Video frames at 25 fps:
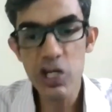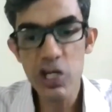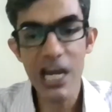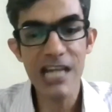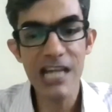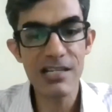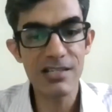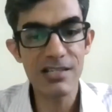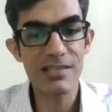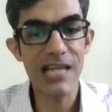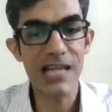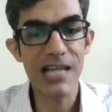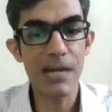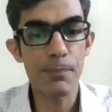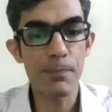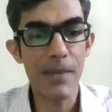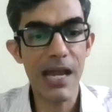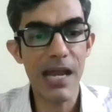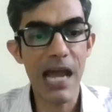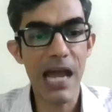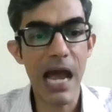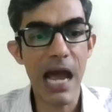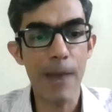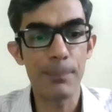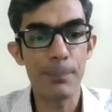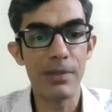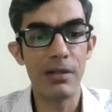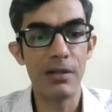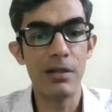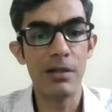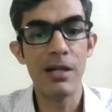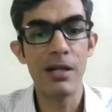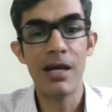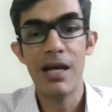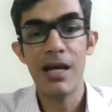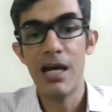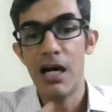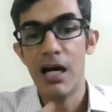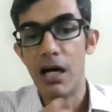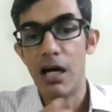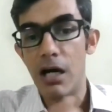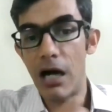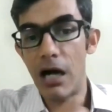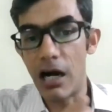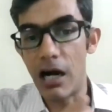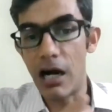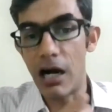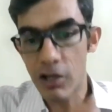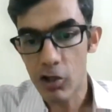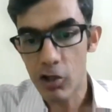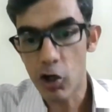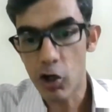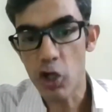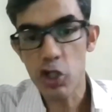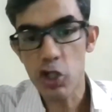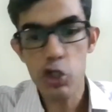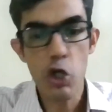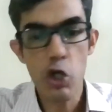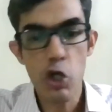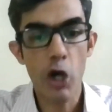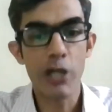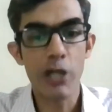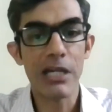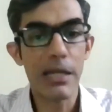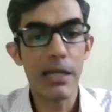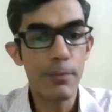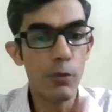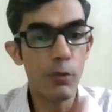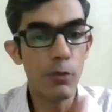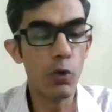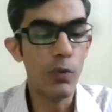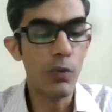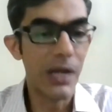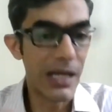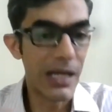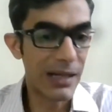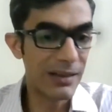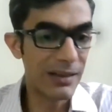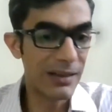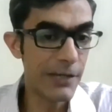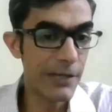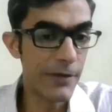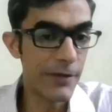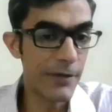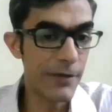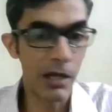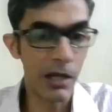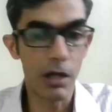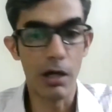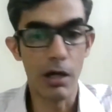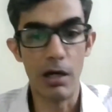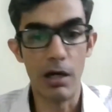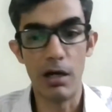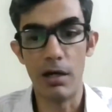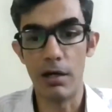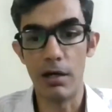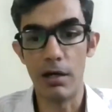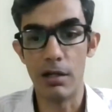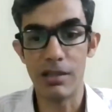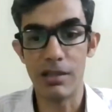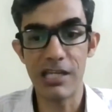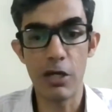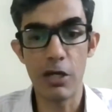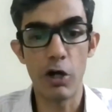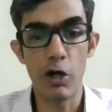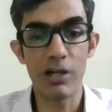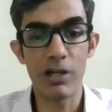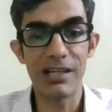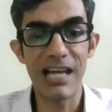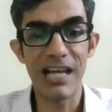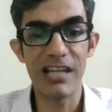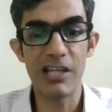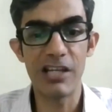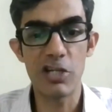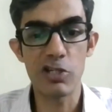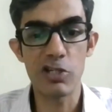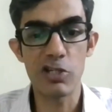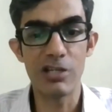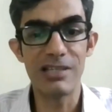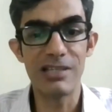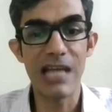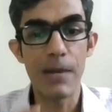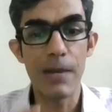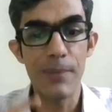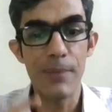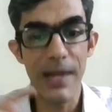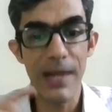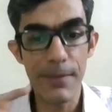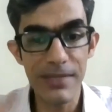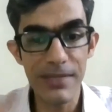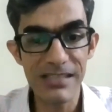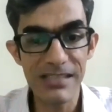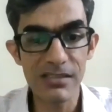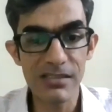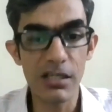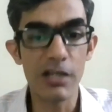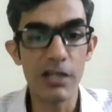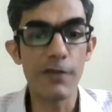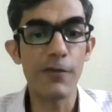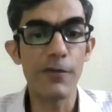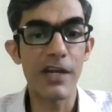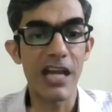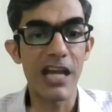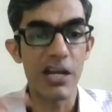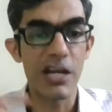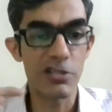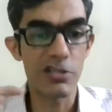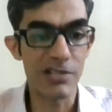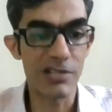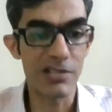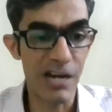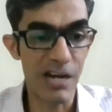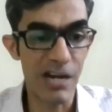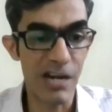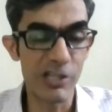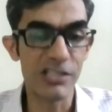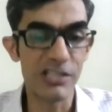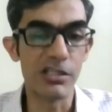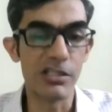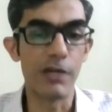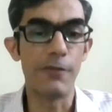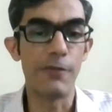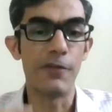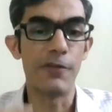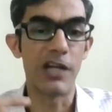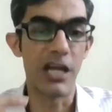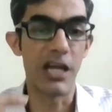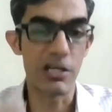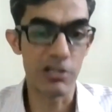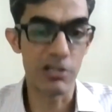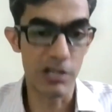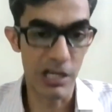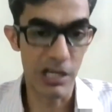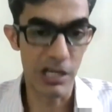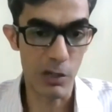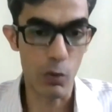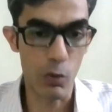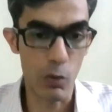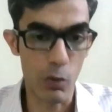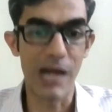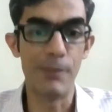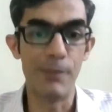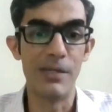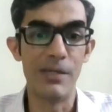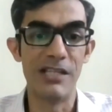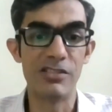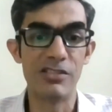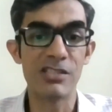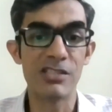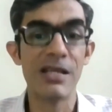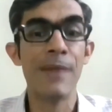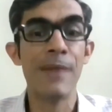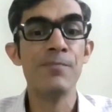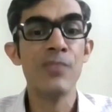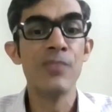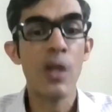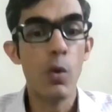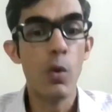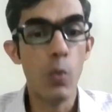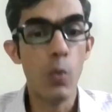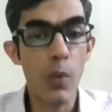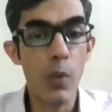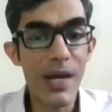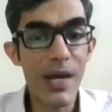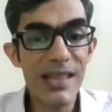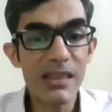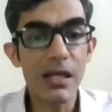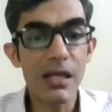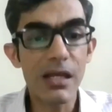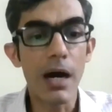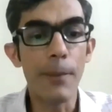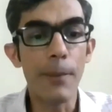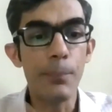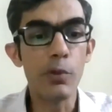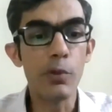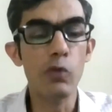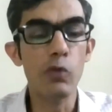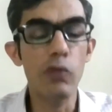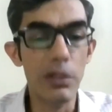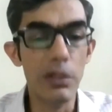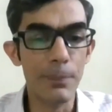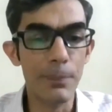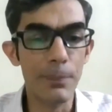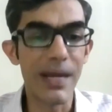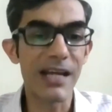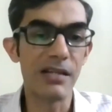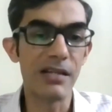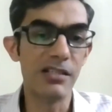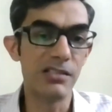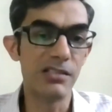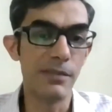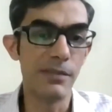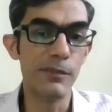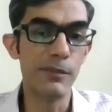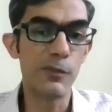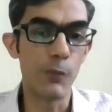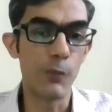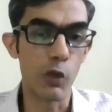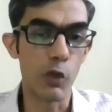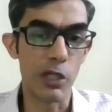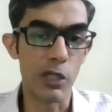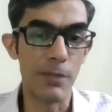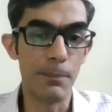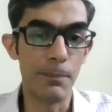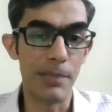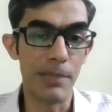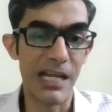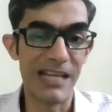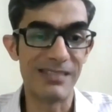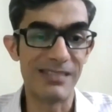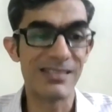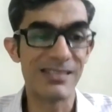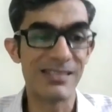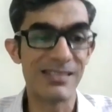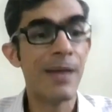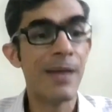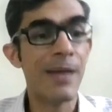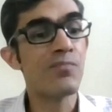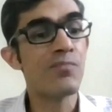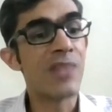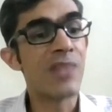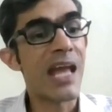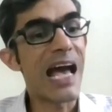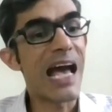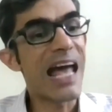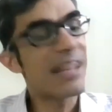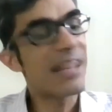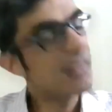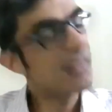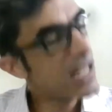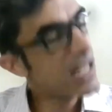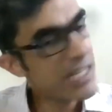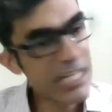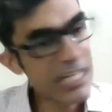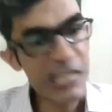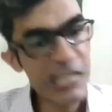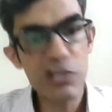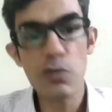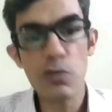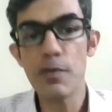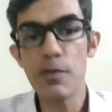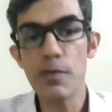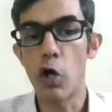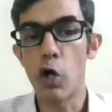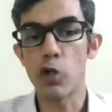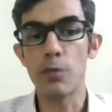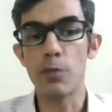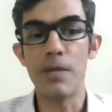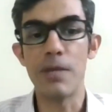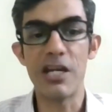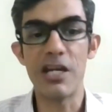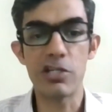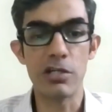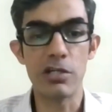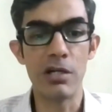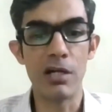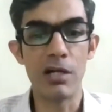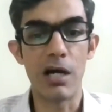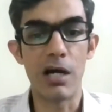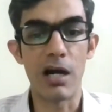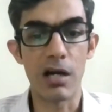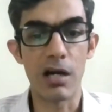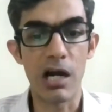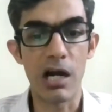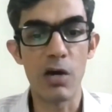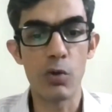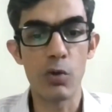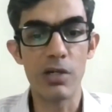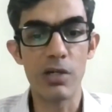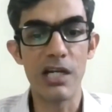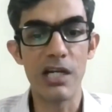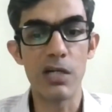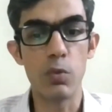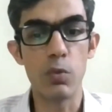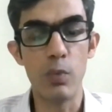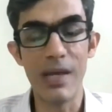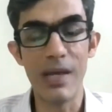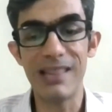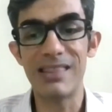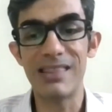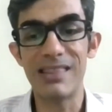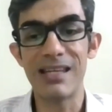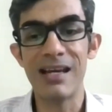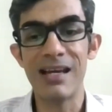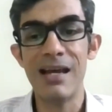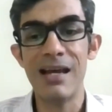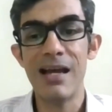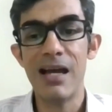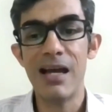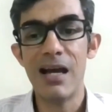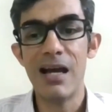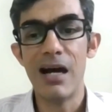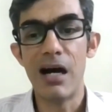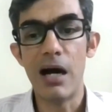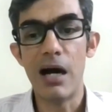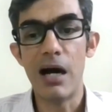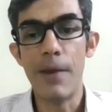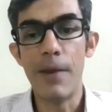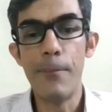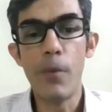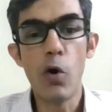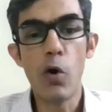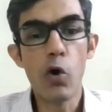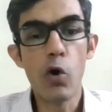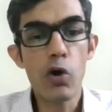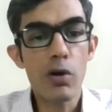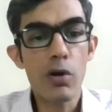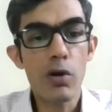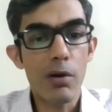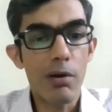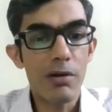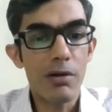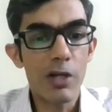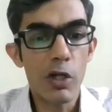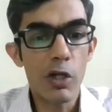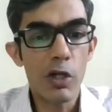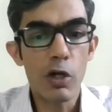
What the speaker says: changes that may happen across joining, moving, and leaving the organization, there may be certification and recertification requirements with approval mechanisms put in place. And there needs to be automation around it with a more,